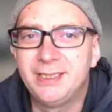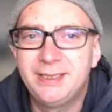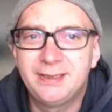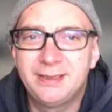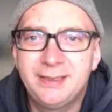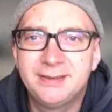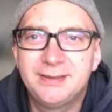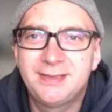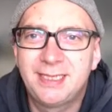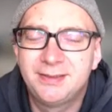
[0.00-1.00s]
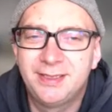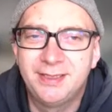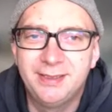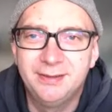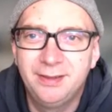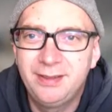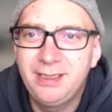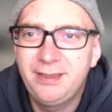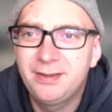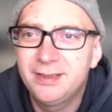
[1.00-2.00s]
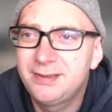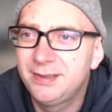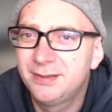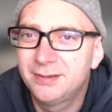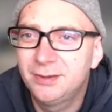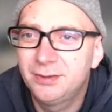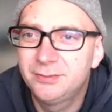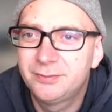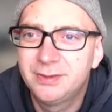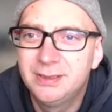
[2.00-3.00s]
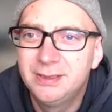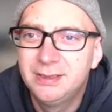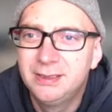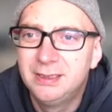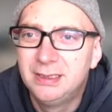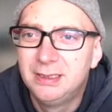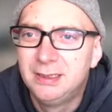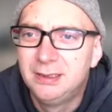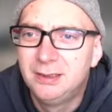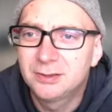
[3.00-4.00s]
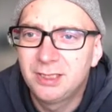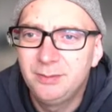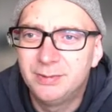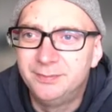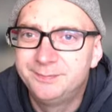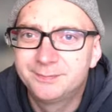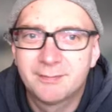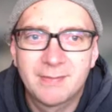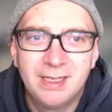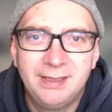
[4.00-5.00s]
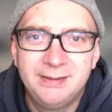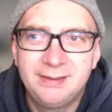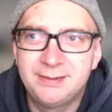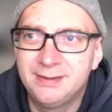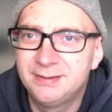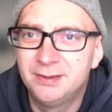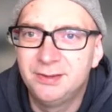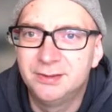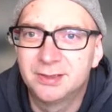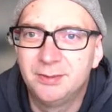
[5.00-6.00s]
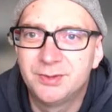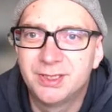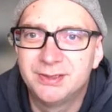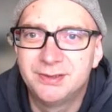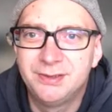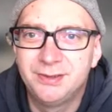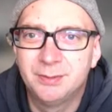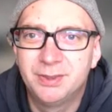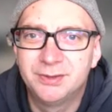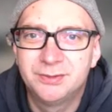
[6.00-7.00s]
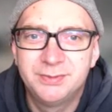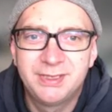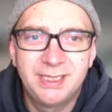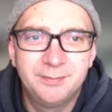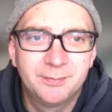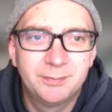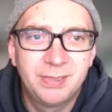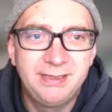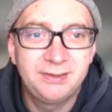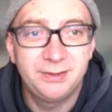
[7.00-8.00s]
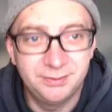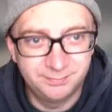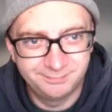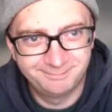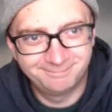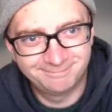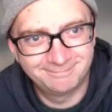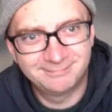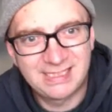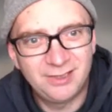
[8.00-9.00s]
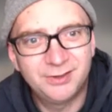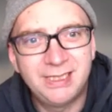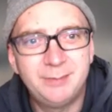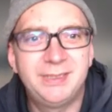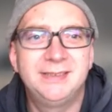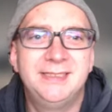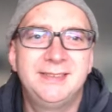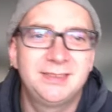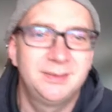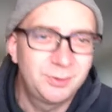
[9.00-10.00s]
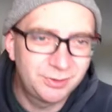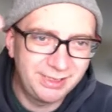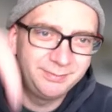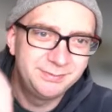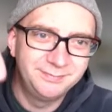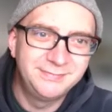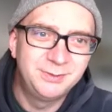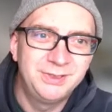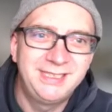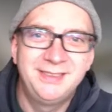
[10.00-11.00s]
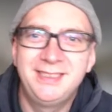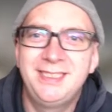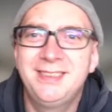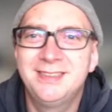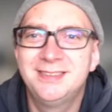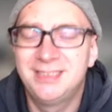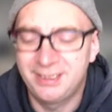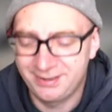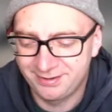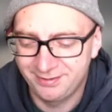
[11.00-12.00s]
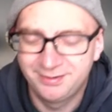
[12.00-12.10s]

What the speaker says: It is Saturday, the 30th of October, and this is the New York Times Sudoku puzzle from today. Please do click on that button. It says subscribe. The one down there, like.